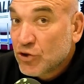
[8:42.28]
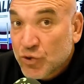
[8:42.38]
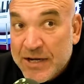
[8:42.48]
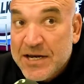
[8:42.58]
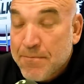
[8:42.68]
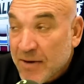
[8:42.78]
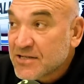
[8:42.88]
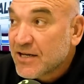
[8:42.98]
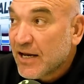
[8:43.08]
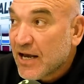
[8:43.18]
20
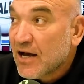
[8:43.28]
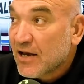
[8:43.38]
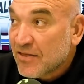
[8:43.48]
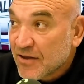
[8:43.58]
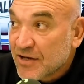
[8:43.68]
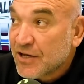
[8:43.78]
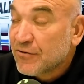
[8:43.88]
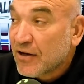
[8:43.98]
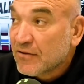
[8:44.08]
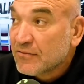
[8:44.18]
months and he can't get the
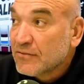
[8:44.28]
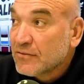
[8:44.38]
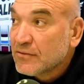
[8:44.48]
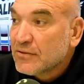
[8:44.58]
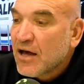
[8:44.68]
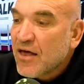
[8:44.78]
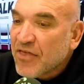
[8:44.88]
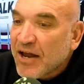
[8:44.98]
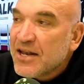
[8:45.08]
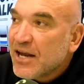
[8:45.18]
deal done,
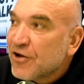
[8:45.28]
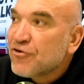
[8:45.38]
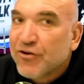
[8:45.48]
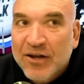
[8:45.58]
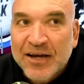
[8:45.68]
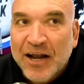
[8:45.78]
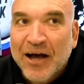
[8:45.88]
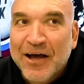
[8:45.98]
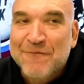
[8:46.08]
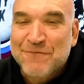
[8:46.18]
they need a new
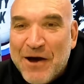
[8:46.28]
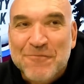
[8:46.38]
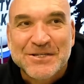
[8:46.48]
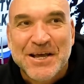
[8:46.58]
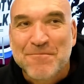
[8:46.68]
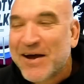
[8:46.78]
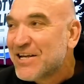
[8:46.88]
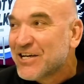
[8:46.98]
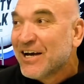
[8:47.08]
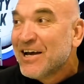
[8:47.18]
leader if that was their
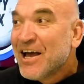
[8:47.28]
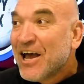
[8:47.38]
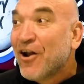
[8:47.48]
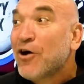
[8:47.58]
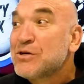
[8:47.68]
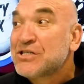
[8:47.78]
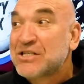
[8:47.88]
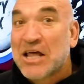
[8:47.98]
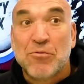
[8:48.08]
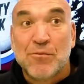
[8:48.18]
manager. And I wish
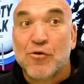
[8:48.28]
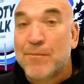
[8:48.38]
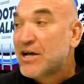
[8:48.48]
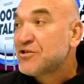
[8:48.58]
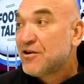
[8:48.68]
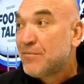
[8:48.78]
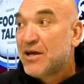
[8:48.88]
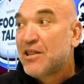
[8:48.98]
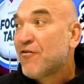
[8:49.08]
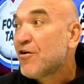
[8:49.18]
they were more passionate
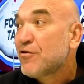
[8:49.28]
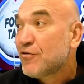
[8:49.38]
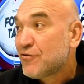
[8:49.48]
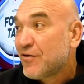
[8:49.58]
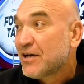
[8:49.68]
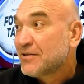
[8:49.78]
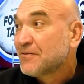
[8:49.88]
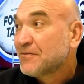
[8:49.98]
about their own contracts.